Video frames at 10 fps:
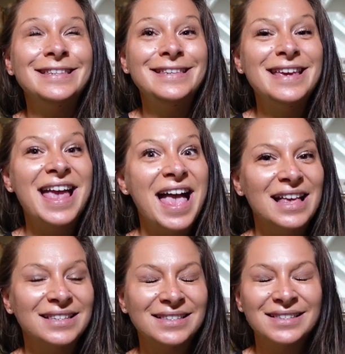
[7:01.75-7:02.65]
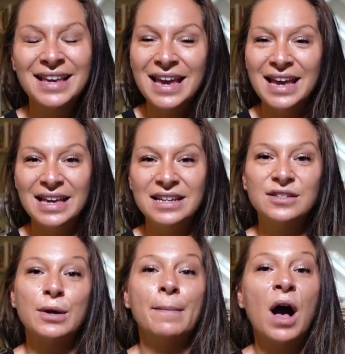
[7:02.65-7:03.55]
Yes, it is
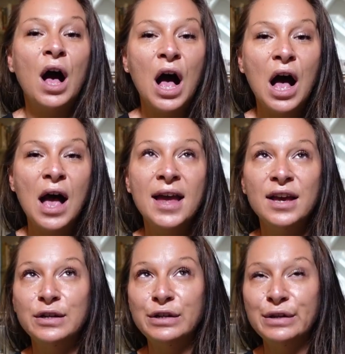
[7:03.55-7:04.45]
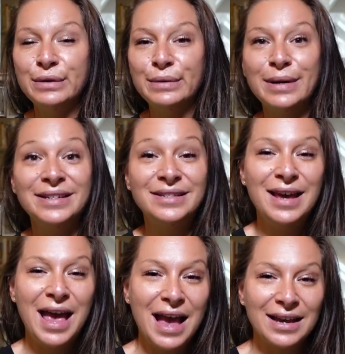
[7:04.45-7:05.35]
some high new
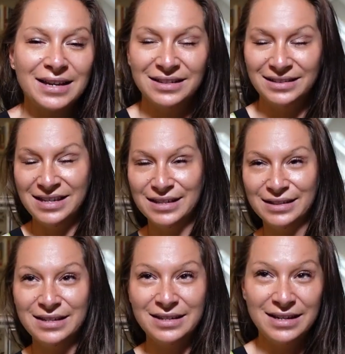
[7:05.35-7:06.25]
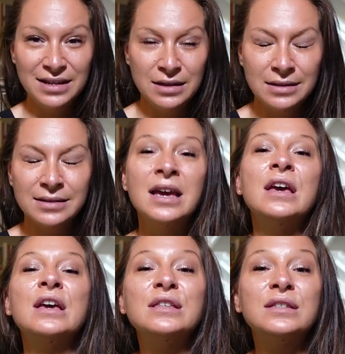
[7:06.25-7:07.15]
tech. Yes, it is.
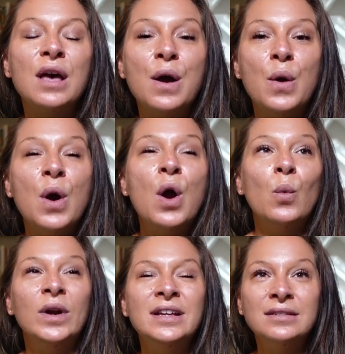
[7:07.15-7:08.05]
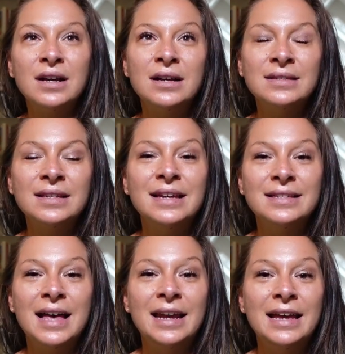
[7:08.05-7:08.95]
So what it does is
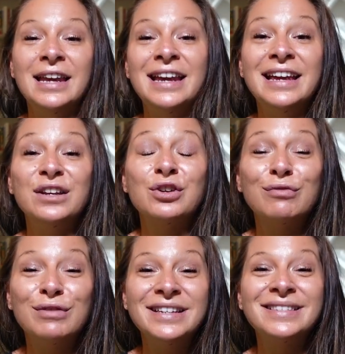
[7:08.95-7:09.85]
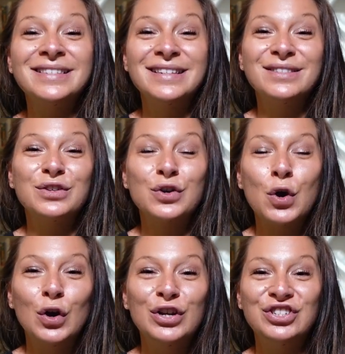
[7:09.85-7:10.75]
that it increases the
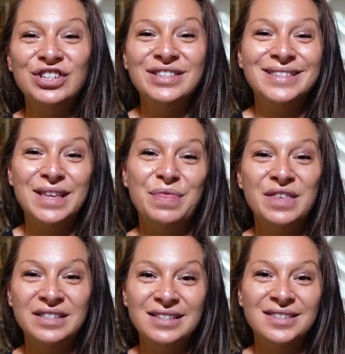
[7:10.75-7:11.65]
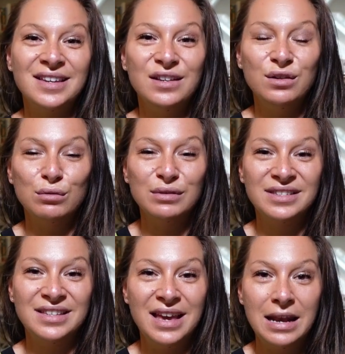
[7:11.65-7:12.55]
collagen synthesis in your
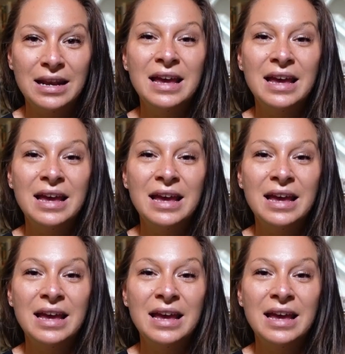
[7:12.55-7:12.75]
skin.